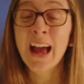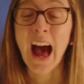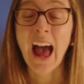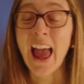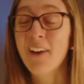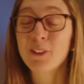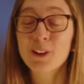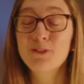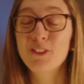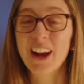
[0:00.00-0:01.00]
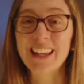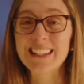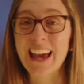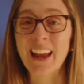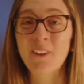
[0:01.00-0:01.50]
I have a good friend
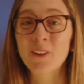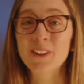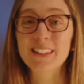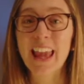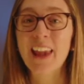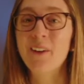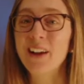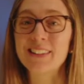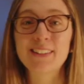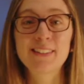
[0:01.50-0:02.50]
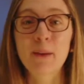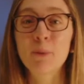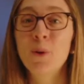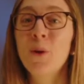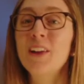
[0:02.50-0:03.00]
at Aldersgate who has a step
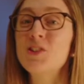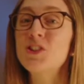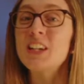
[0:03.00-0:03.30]
goal, and she